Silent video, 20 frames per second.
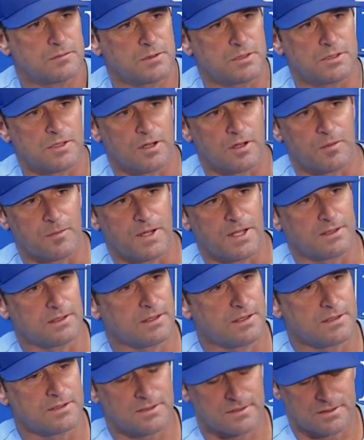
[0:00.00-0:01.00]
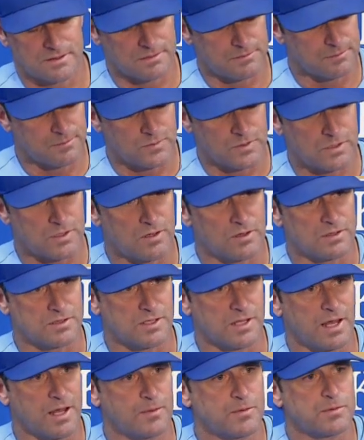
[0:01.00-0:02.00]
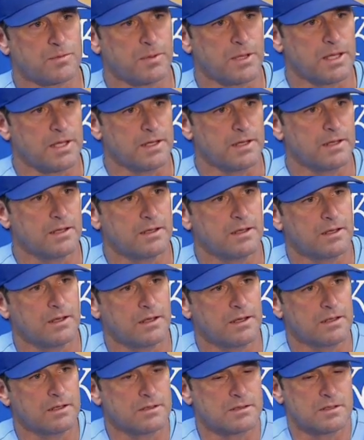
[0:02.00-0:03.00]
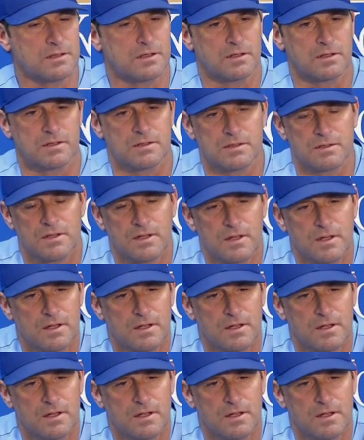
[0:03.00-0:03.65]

We'll talk about this as long as the game's played and as long as